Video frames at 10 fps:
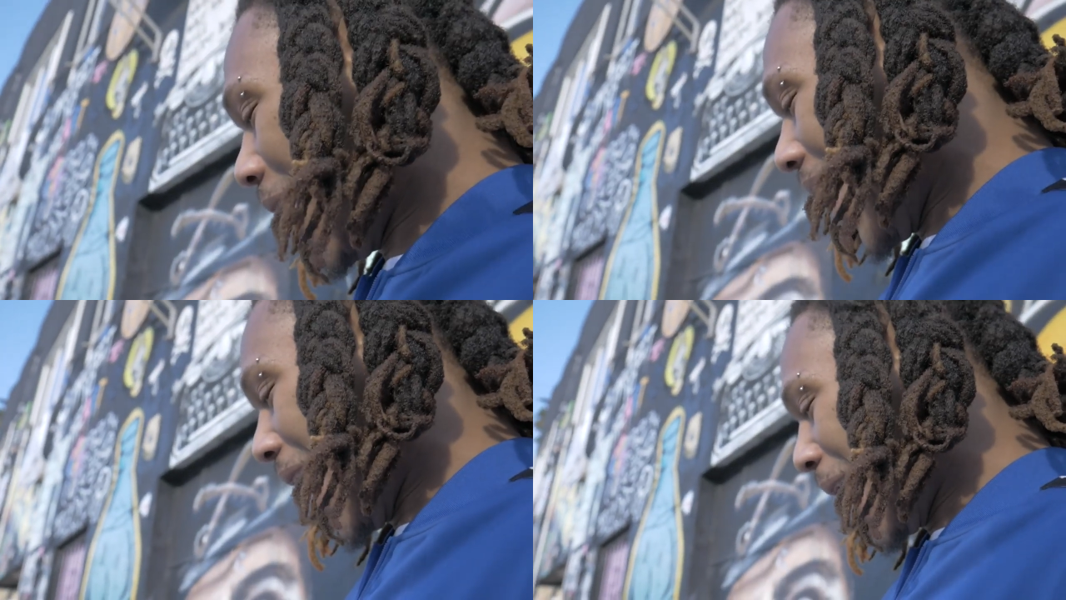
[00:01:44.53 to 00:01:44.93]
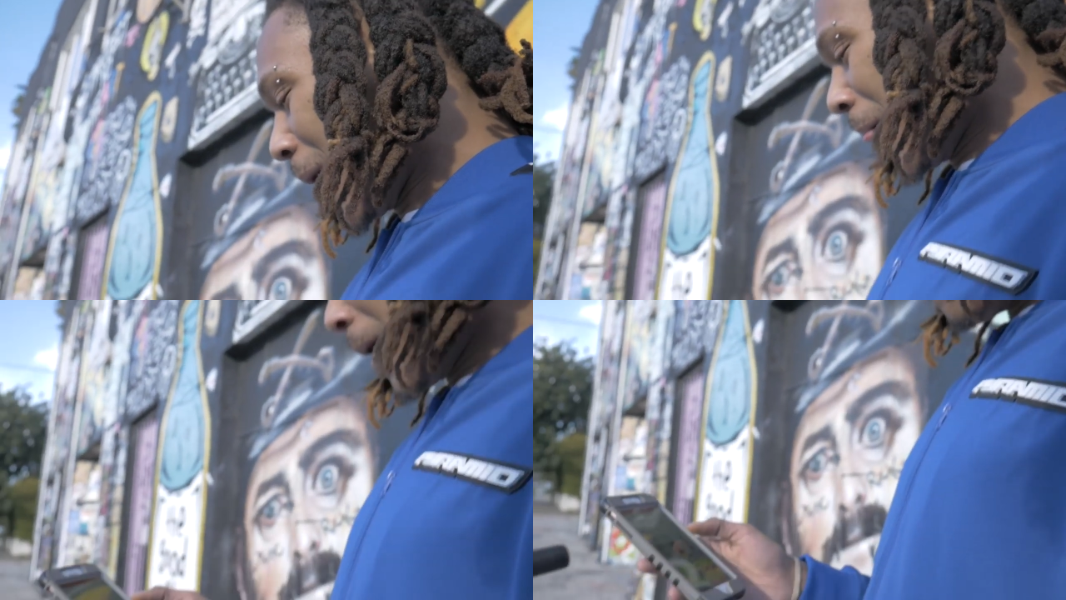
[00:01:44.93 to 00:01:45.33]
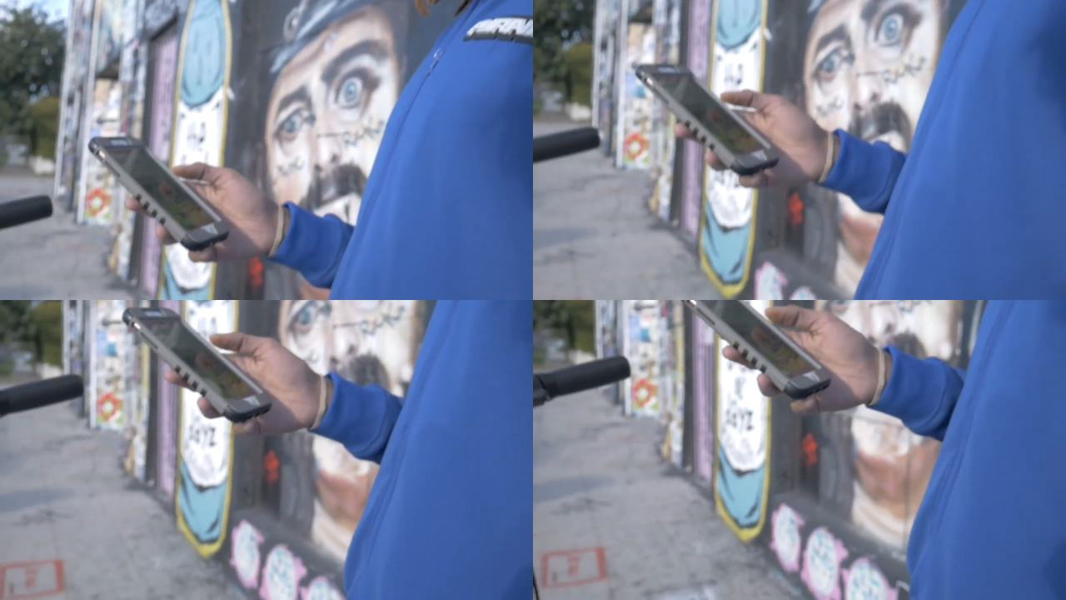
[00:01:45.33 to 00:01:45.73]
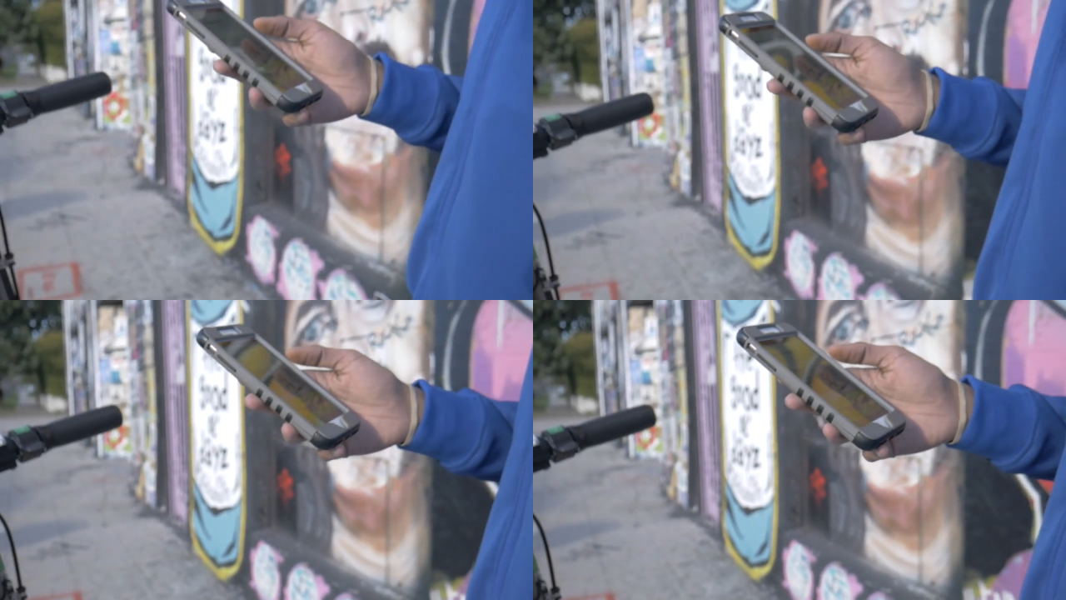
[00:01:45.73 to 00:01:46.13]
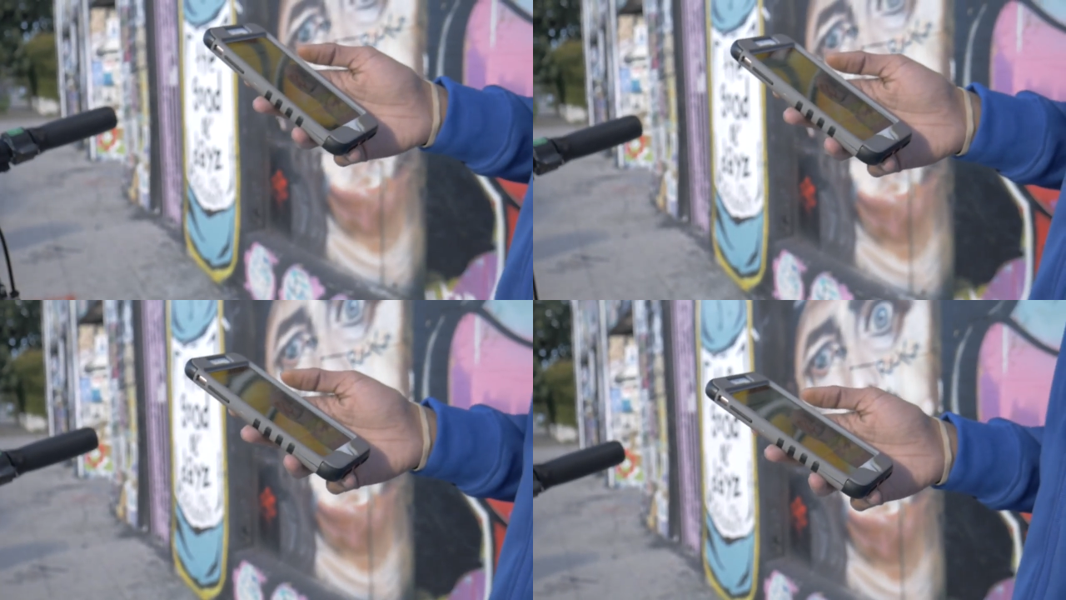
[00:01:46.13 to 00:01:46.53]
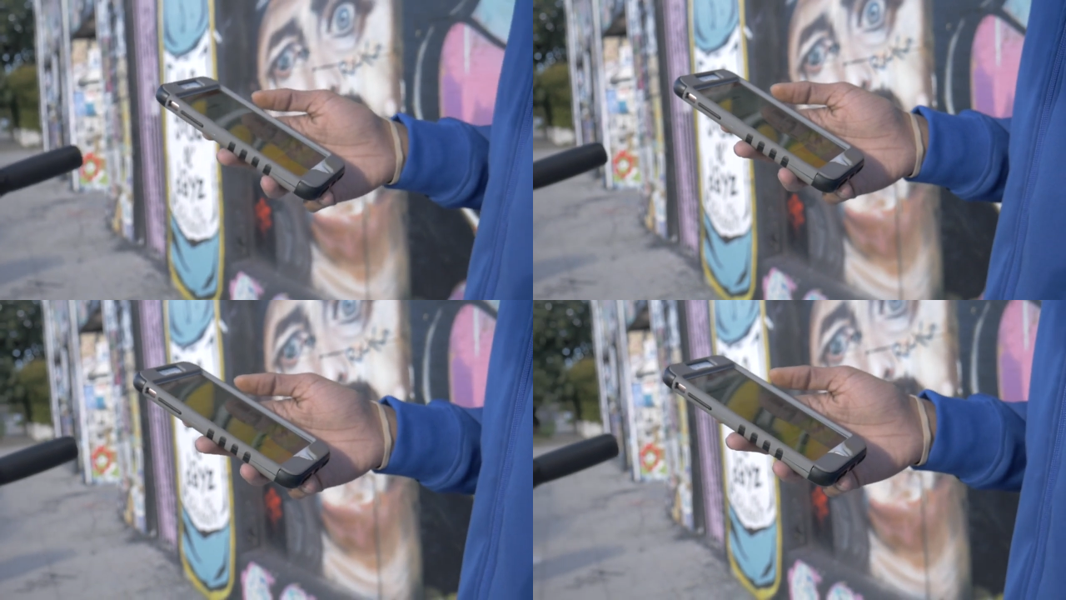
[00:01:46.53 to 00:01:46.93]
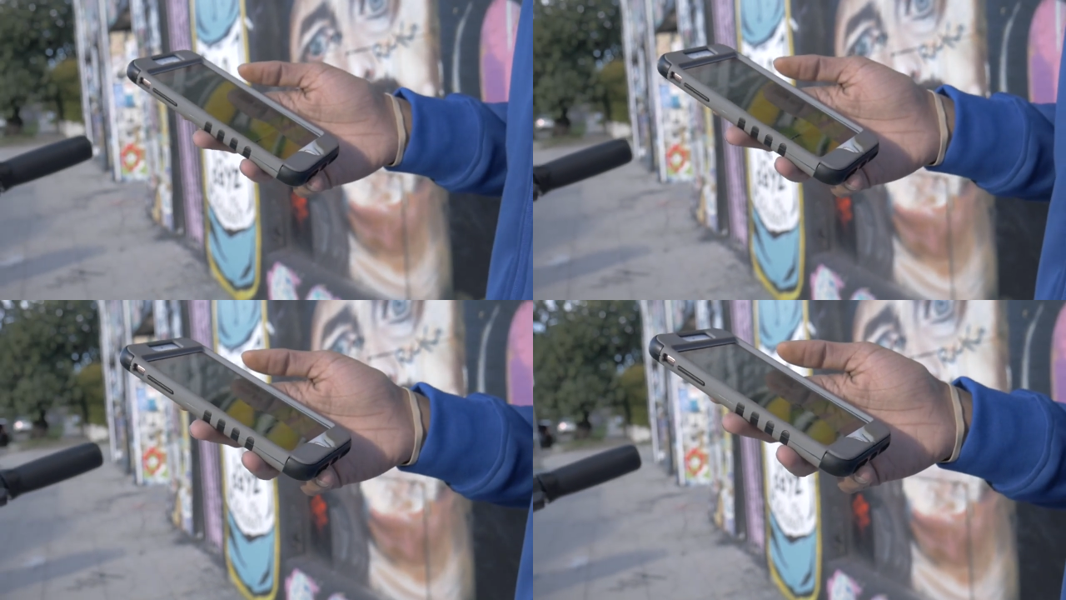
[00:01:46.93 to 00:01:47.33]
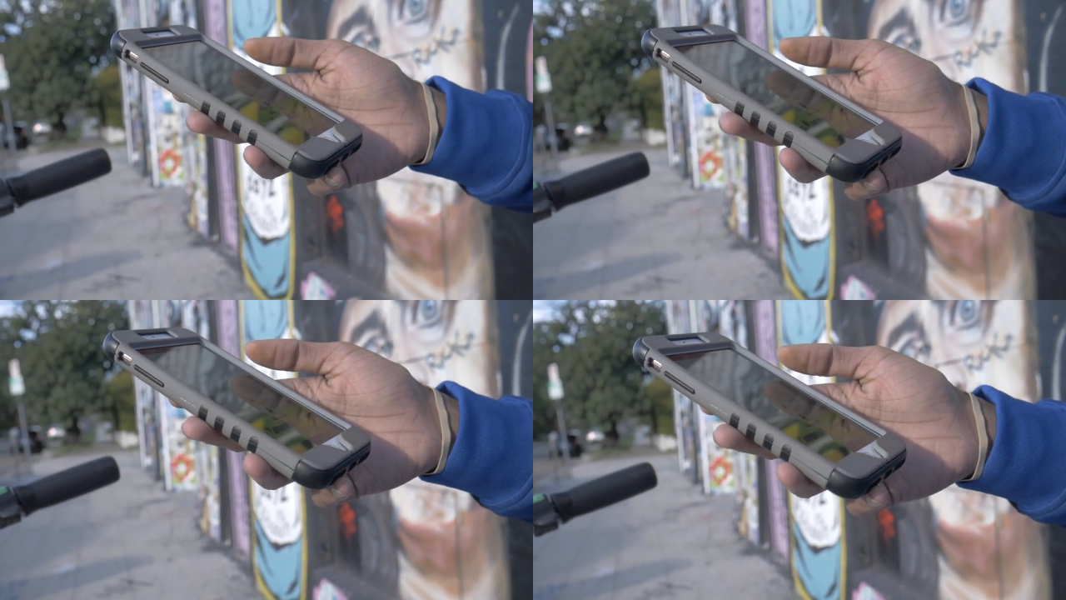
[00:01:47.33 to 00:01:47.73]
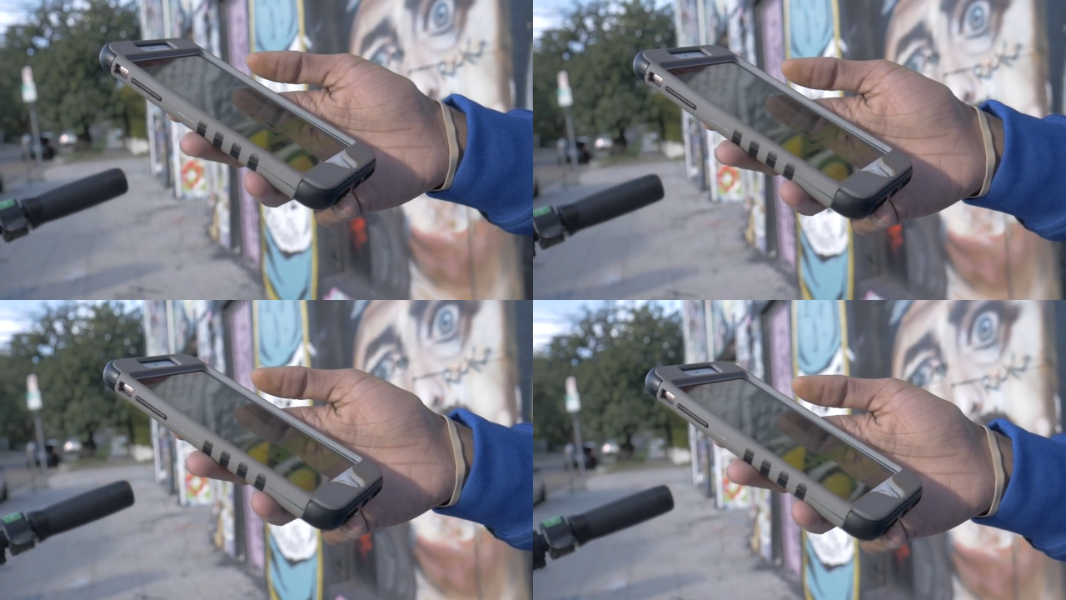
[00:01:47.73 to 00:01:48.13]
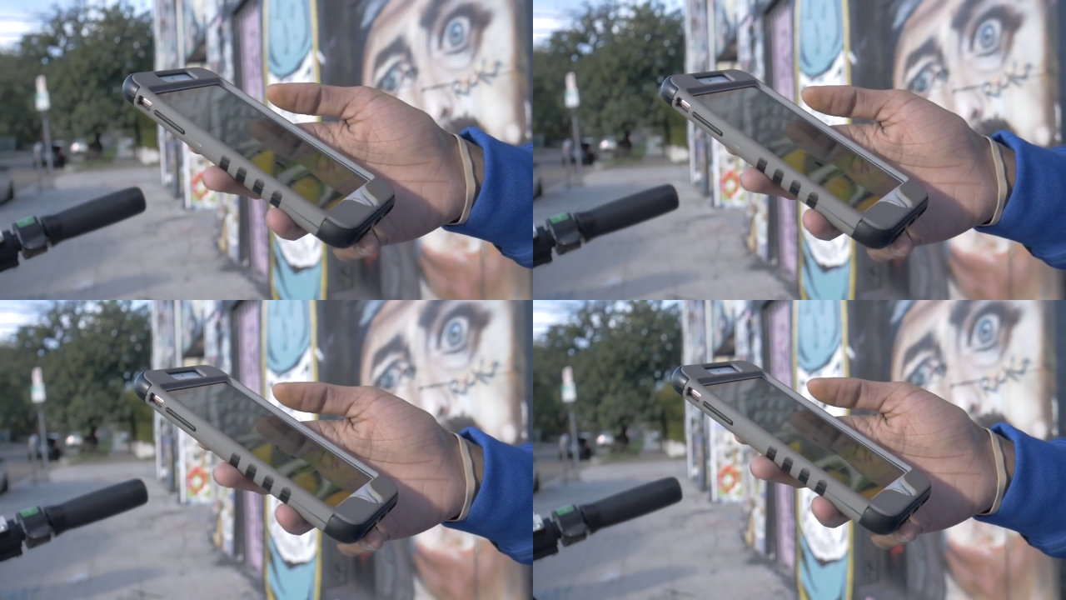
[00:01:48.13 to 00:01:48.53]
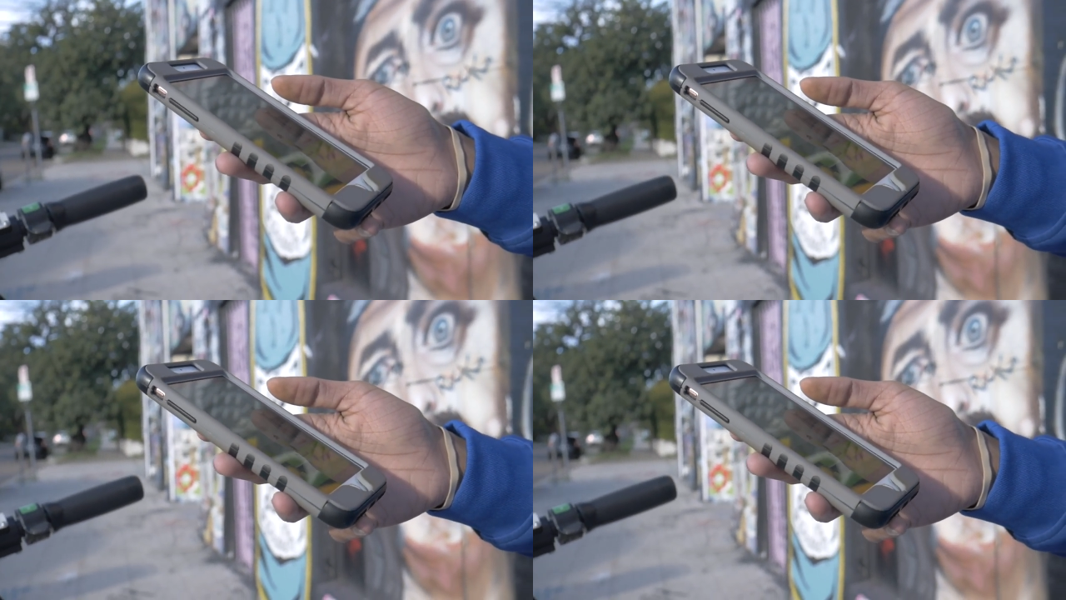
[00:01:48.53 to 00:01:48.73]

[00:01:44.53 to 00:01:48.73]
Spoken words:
[unreadable: no face in view]